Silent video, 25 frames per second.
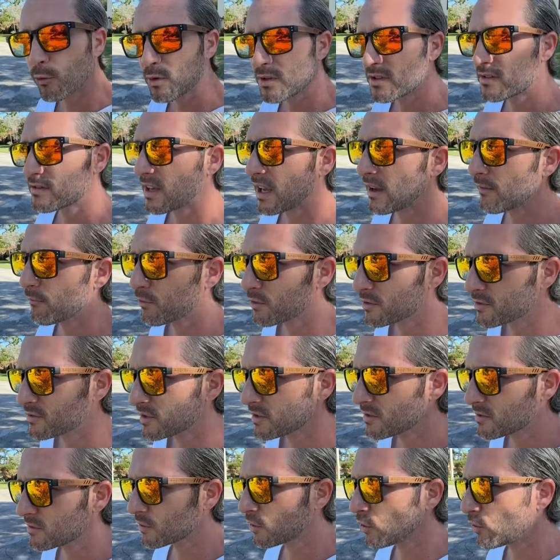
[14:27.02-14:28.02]
when San
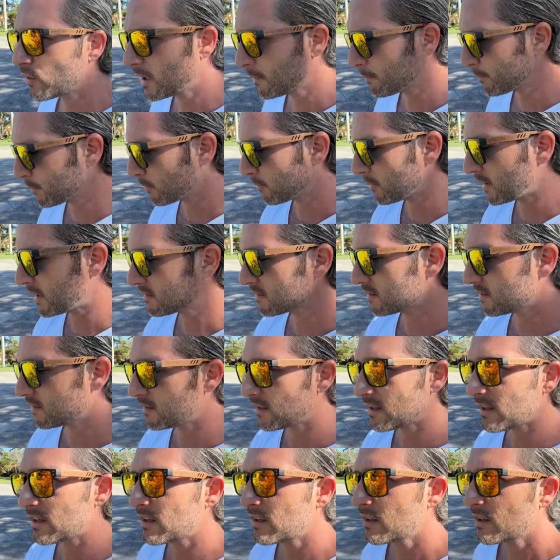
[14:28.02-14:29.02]
Francisco implemented
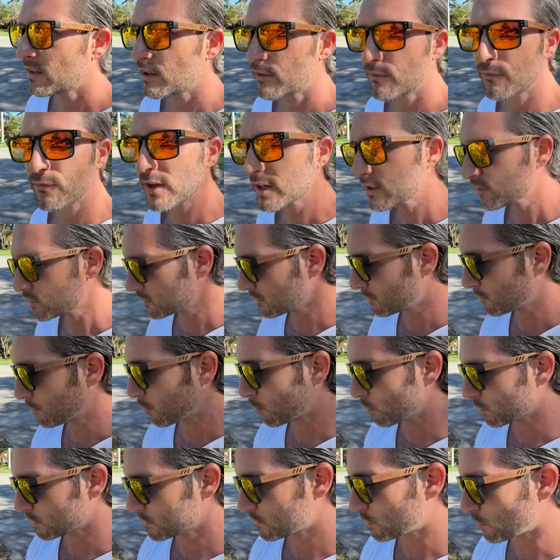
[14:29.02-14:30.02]
the eviction
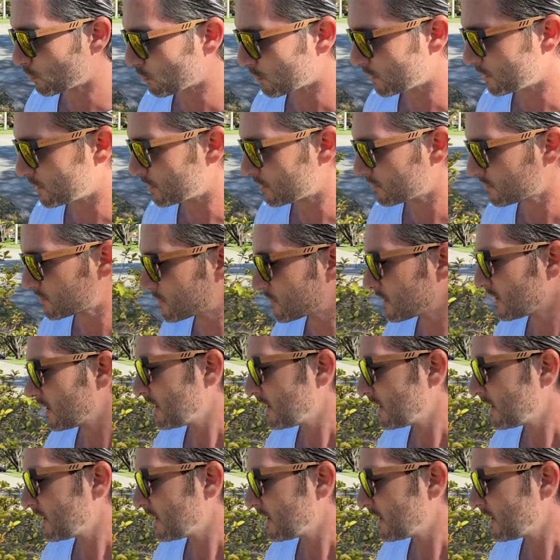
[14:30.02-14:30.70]
moratoriums,